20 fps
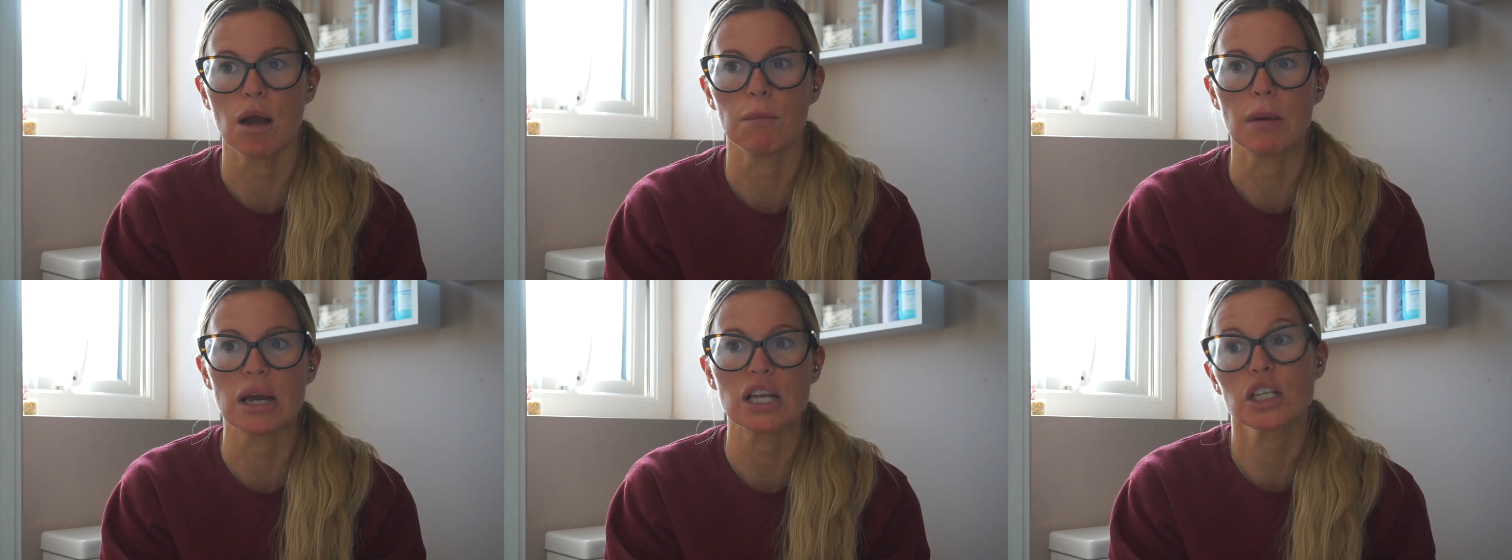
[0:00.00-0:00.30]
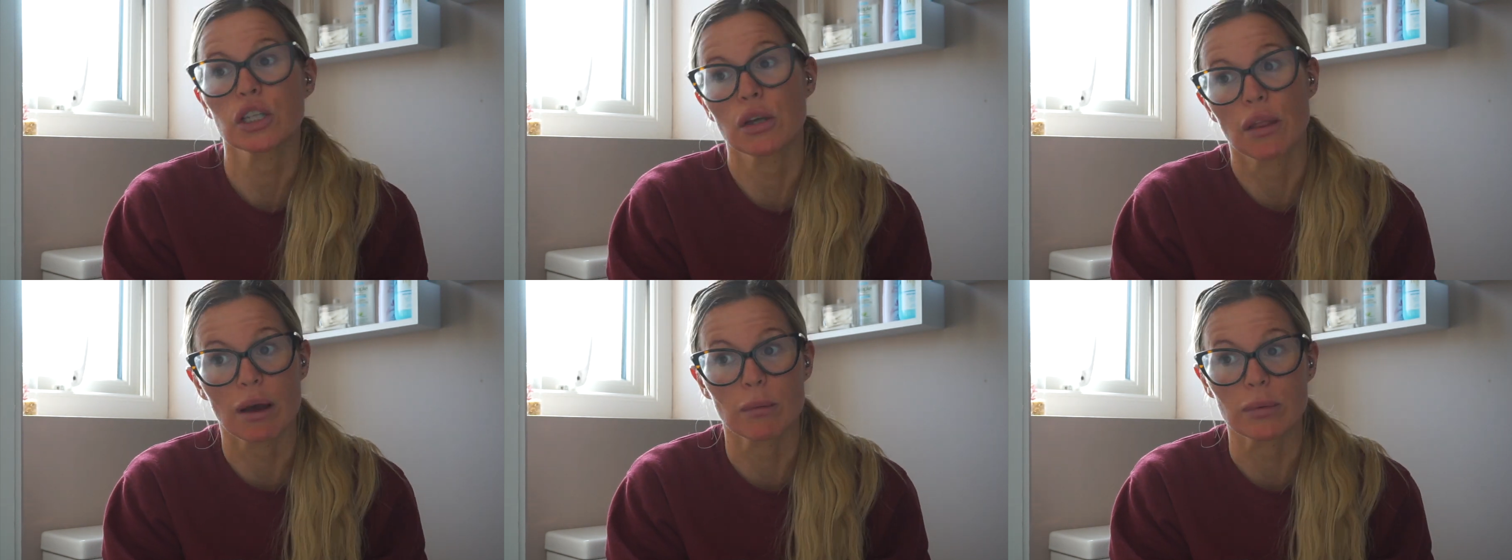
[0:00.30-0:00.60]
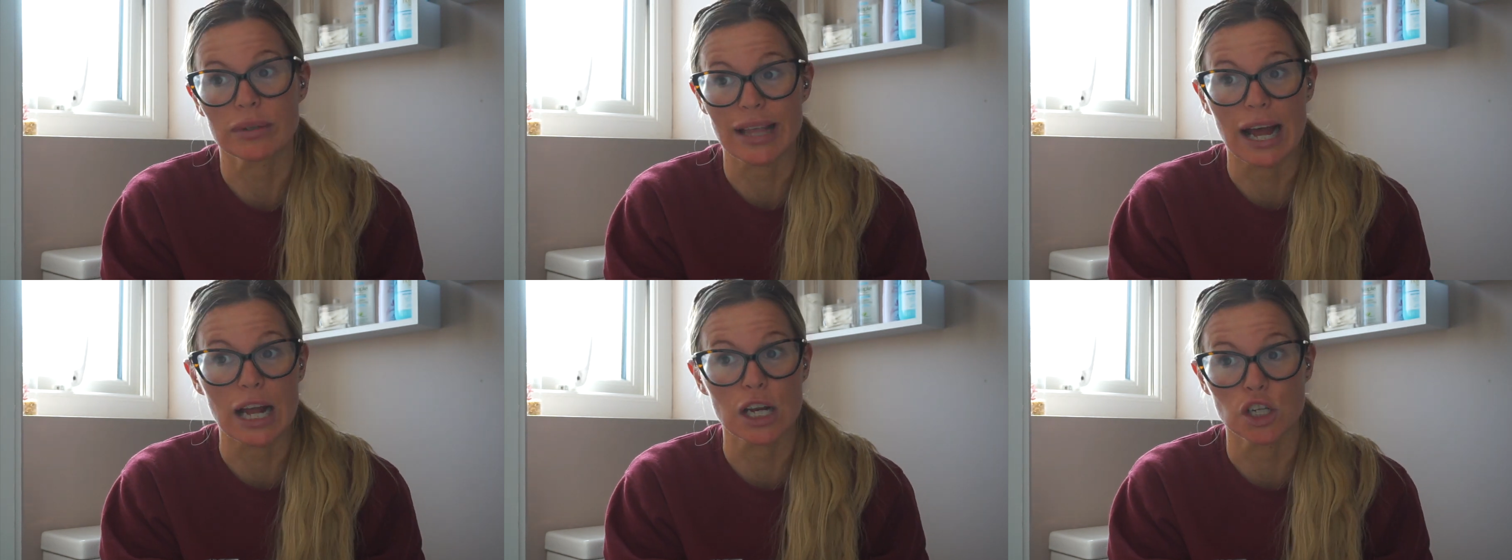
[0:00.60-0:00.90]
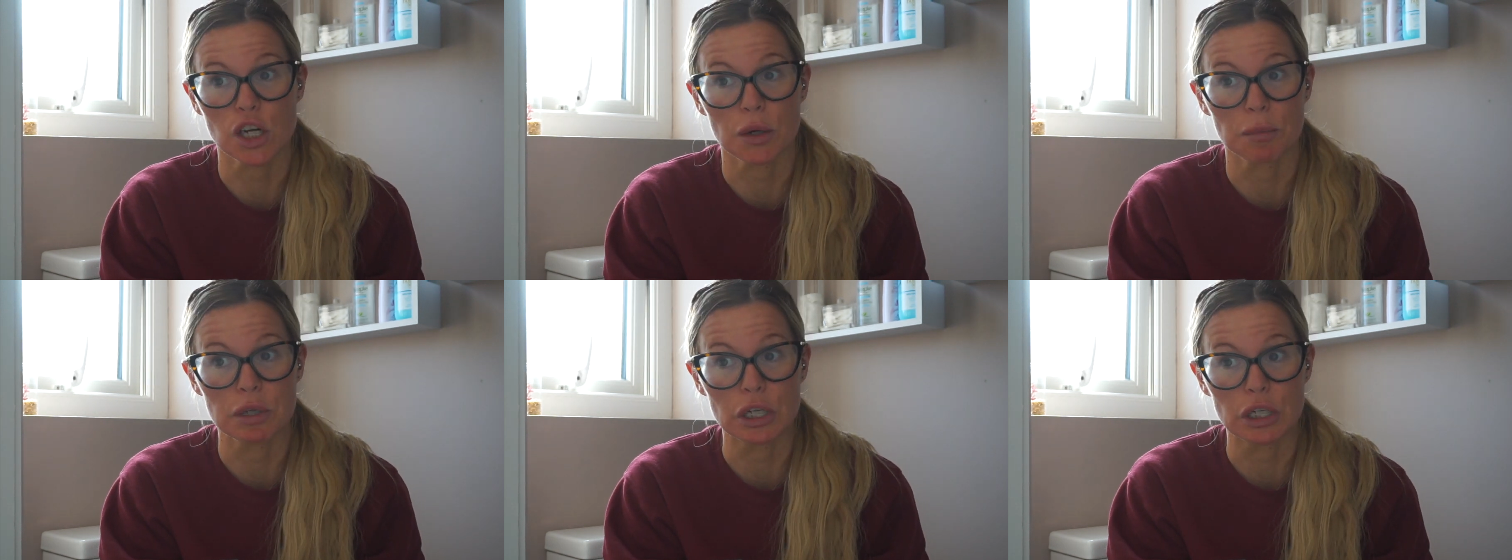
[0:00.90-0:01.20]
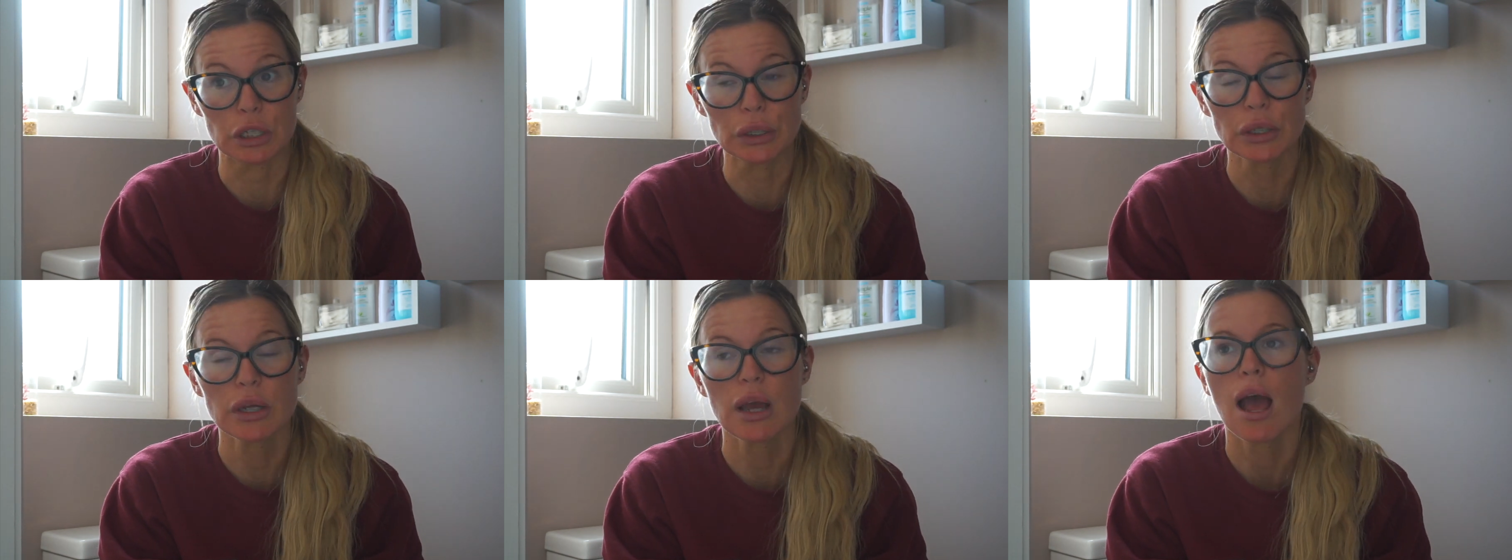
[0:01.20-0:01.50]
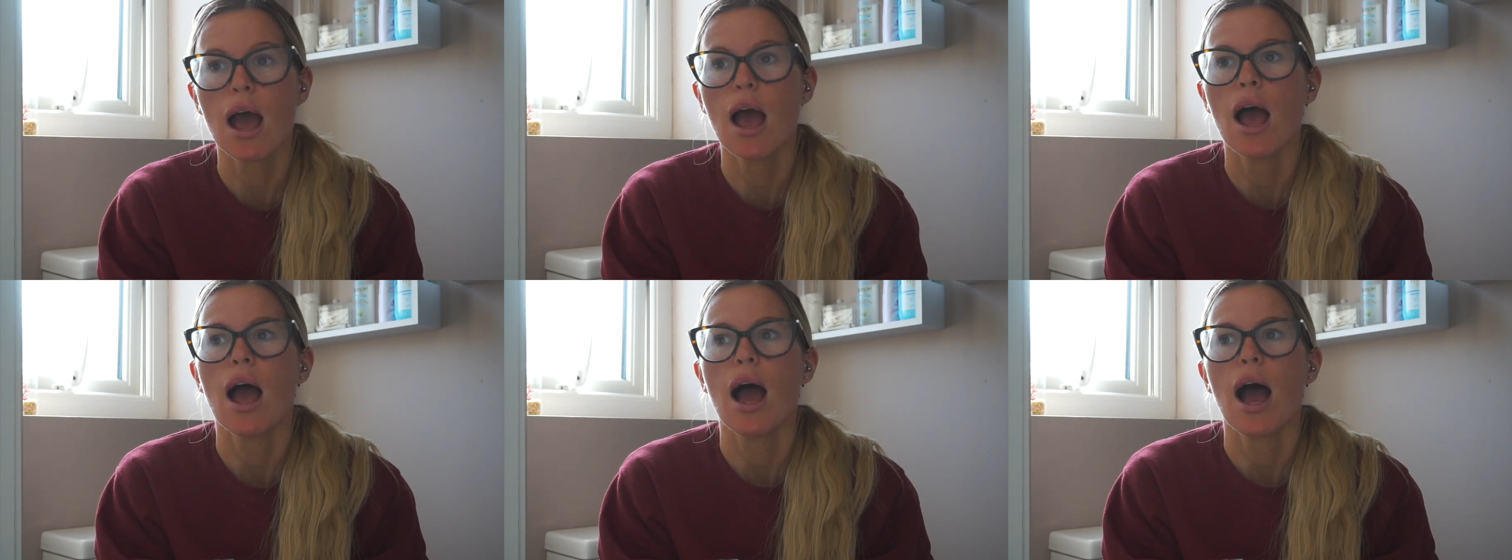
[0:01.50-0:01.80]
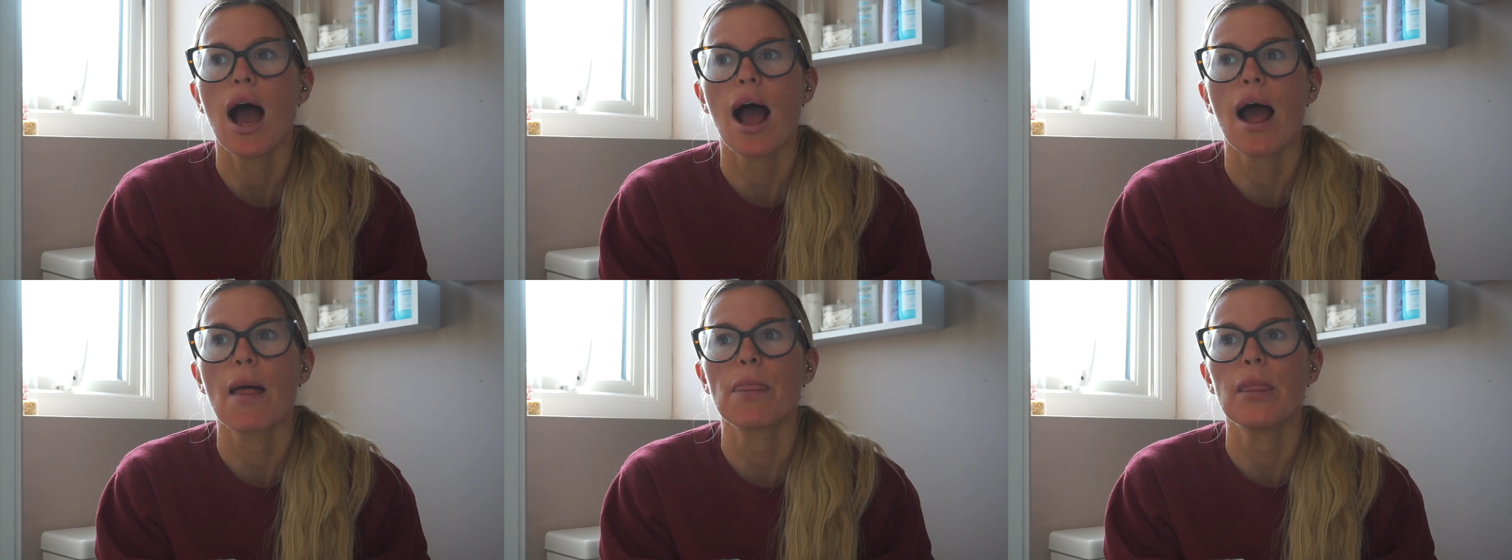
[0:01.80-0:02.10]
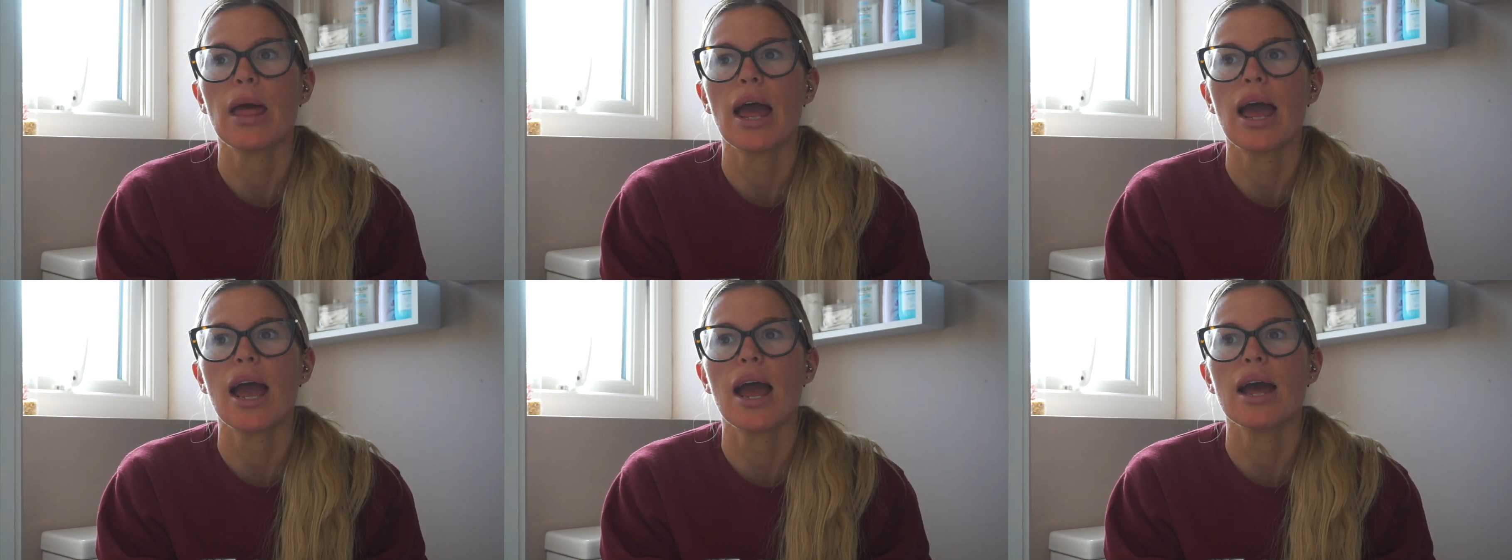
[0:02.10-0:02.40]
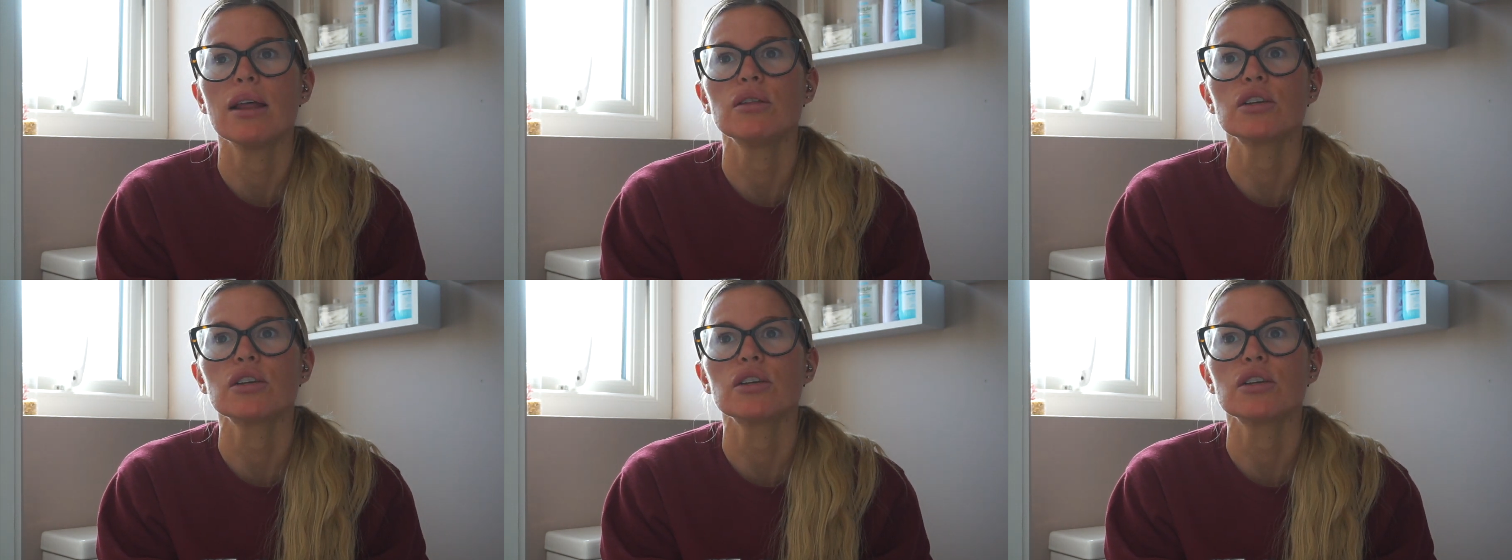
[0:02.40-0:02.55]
So that was that job done. And then